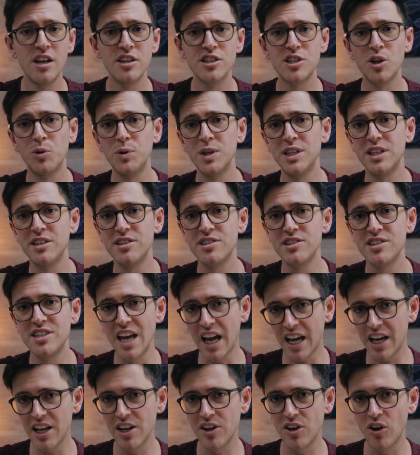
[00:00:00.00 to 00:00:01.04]
So in the
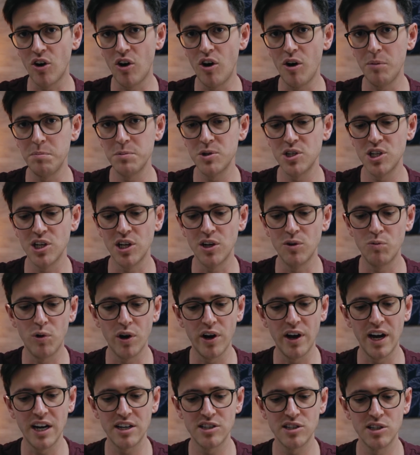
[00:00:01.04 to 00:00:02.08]
second option,
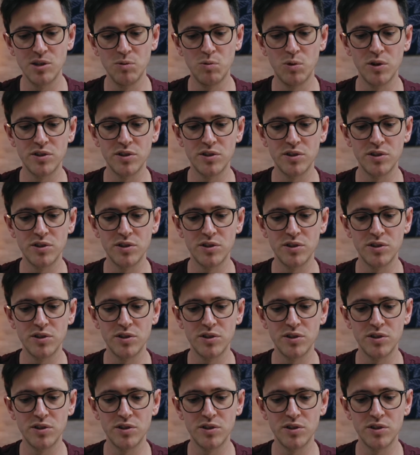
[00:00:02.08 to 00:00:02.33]
what I actually